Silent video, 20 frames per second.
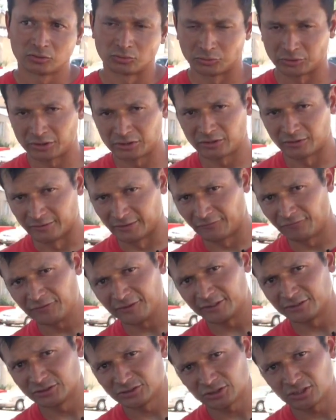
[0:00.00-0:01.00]
to the
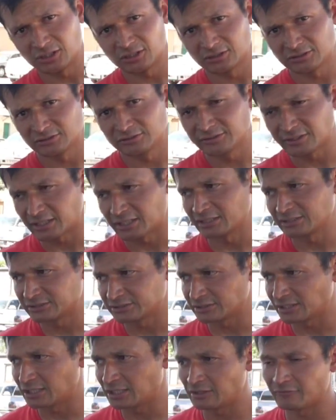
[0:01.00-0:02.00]
differentials drive
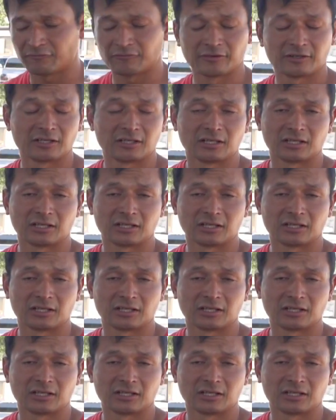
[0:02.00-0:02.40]
shaft